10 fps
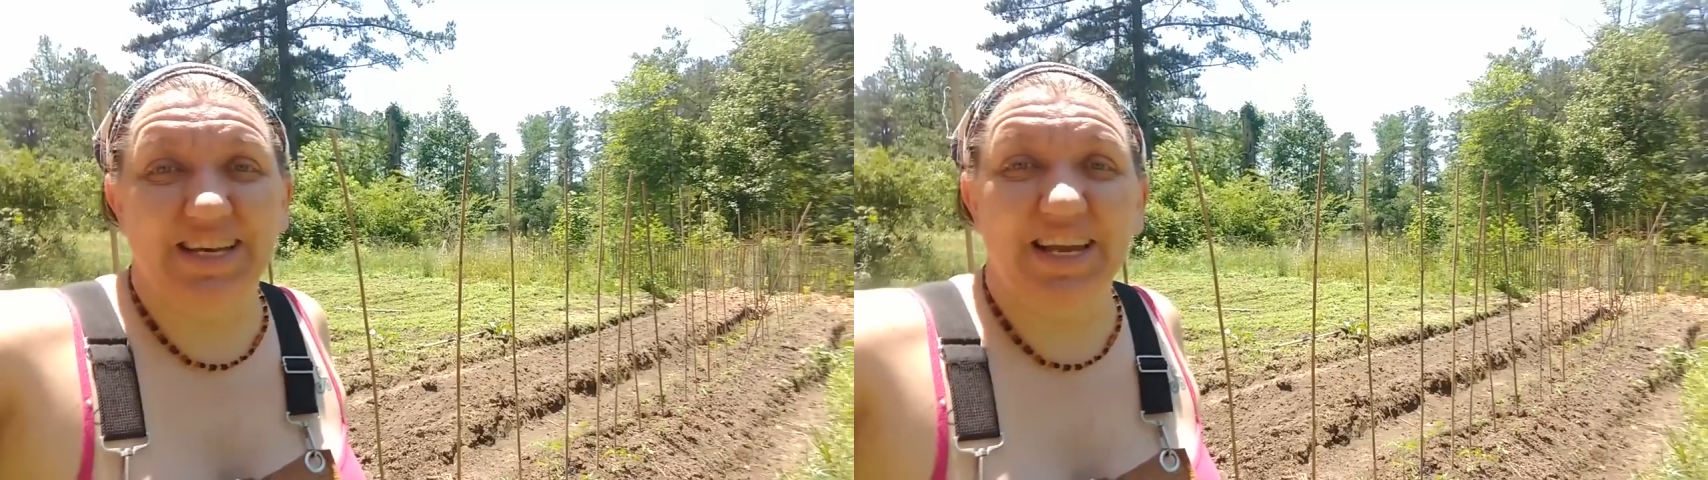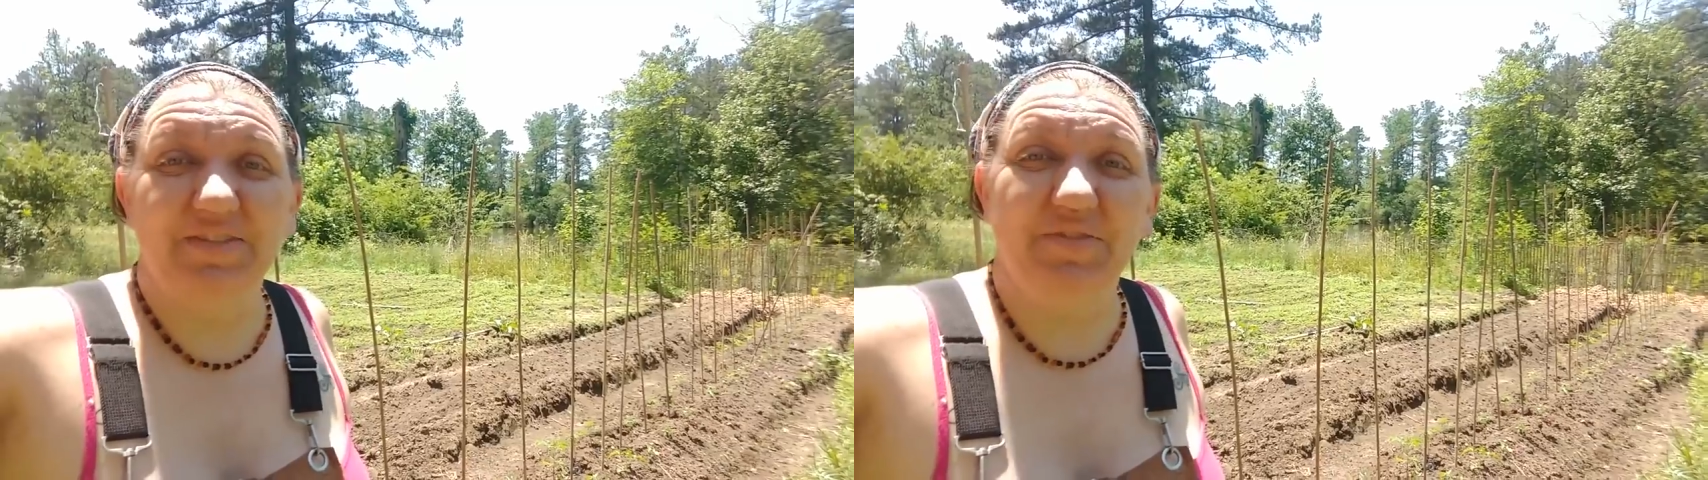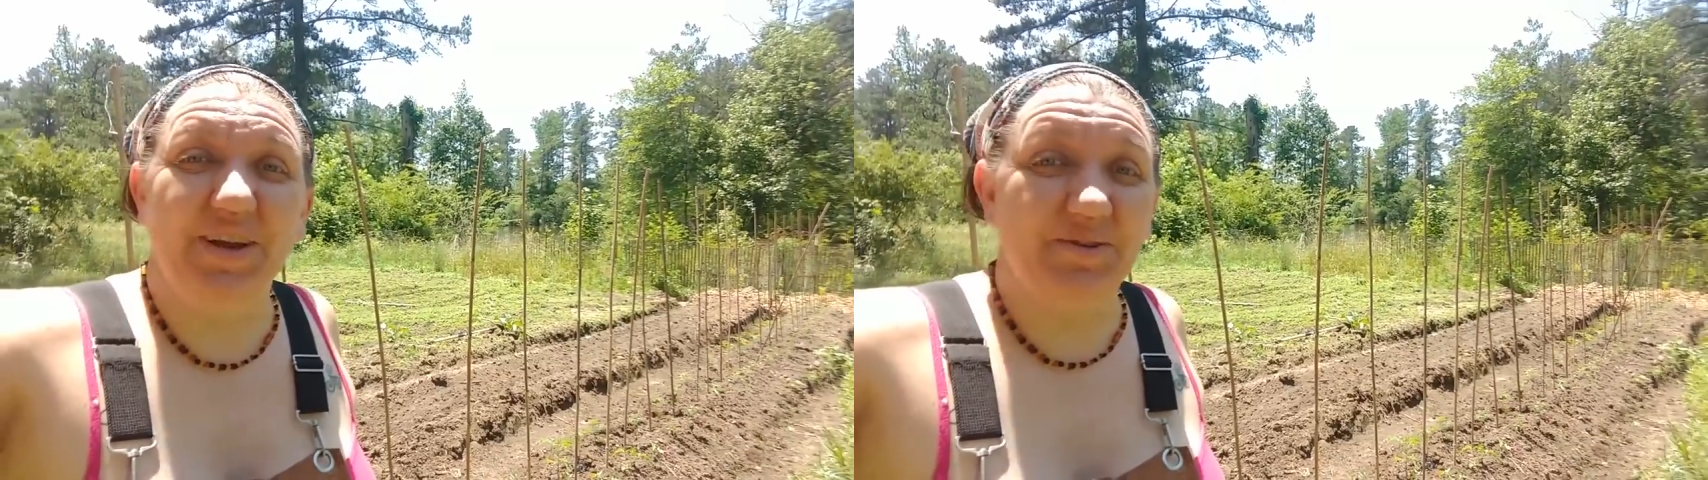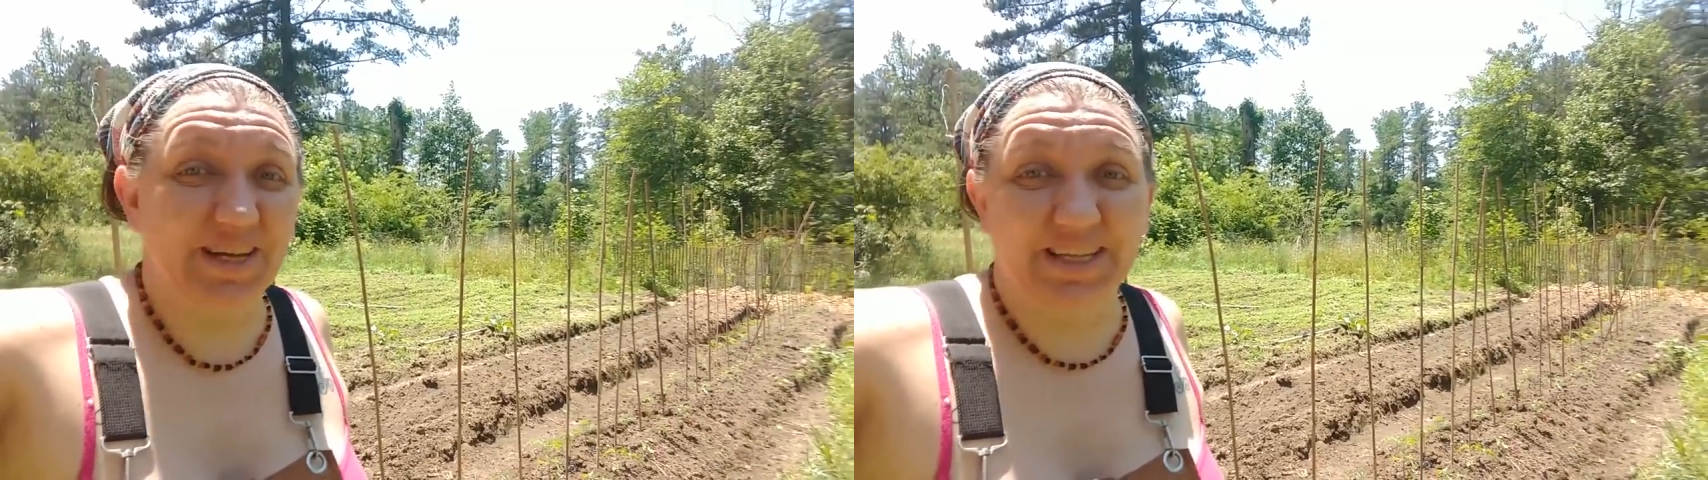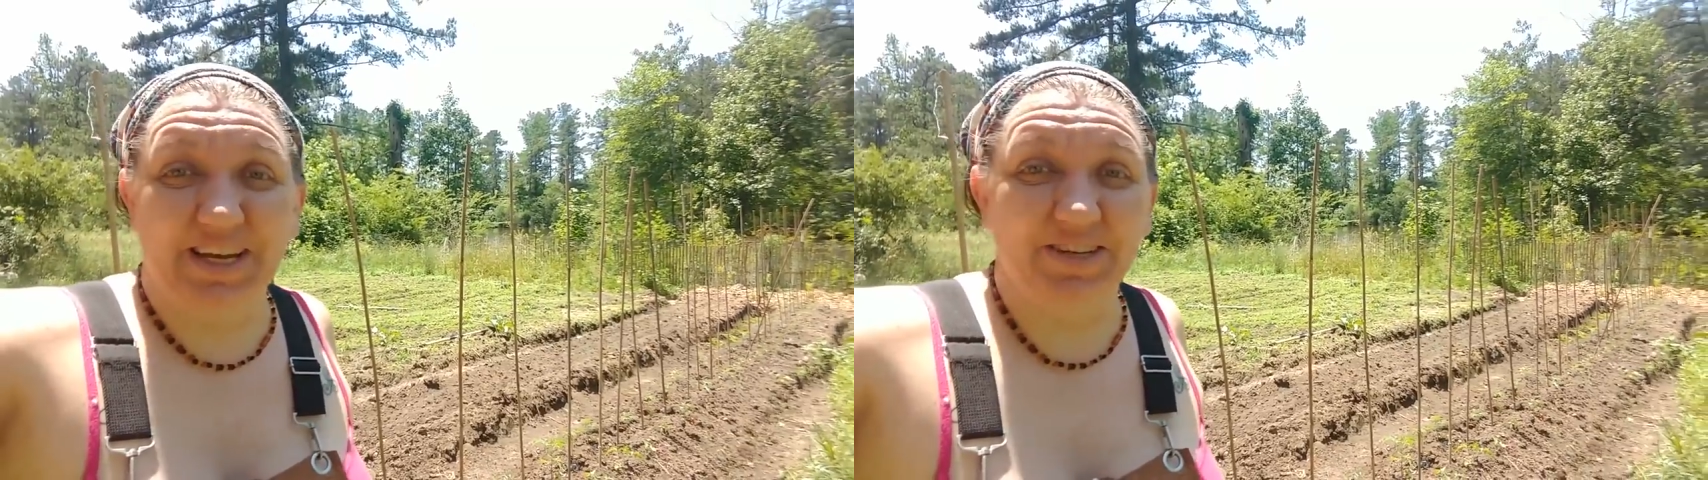Even if I don't
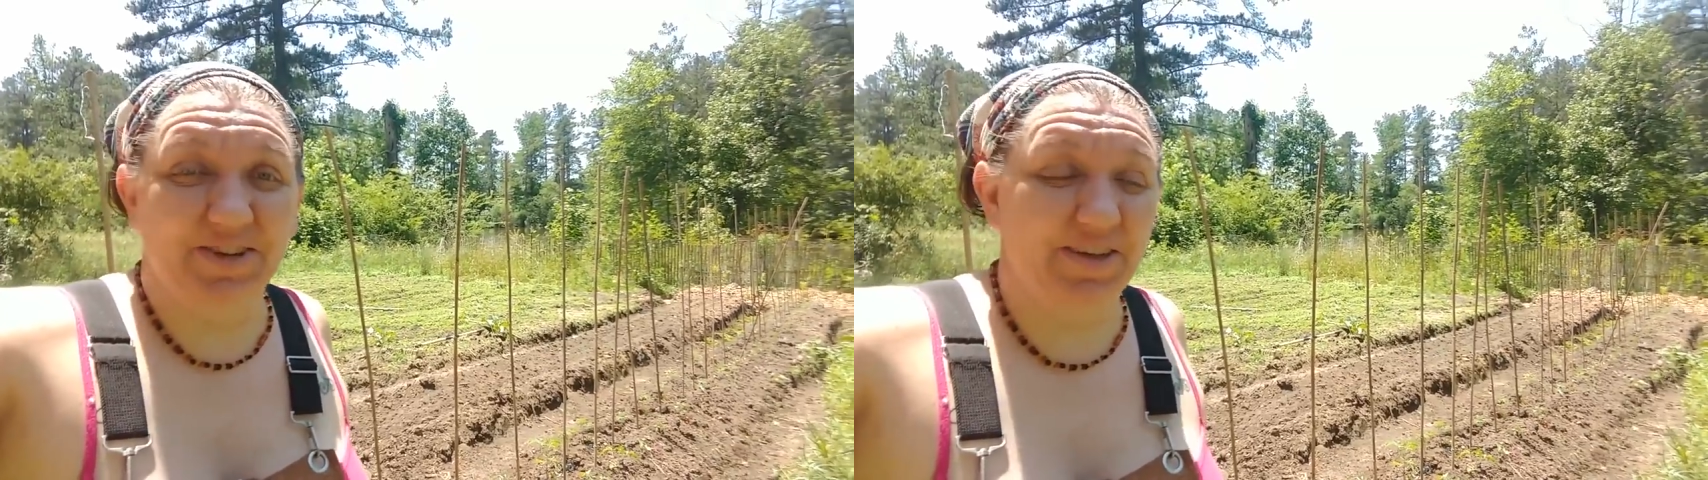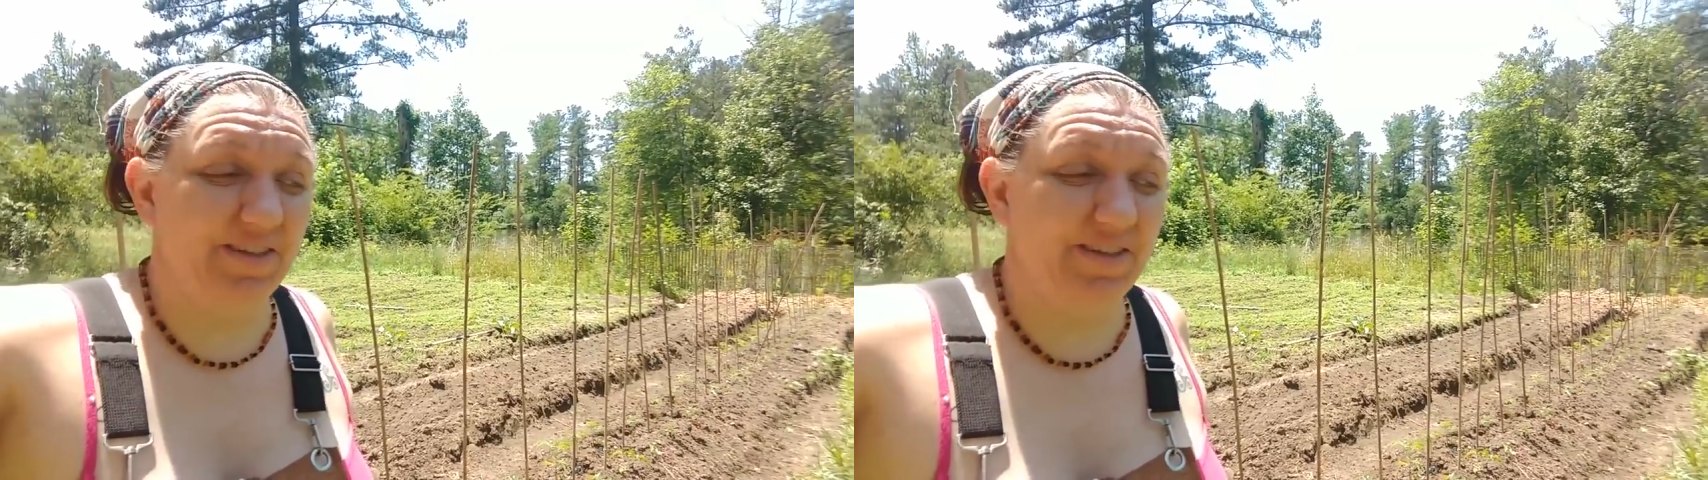get the hundred,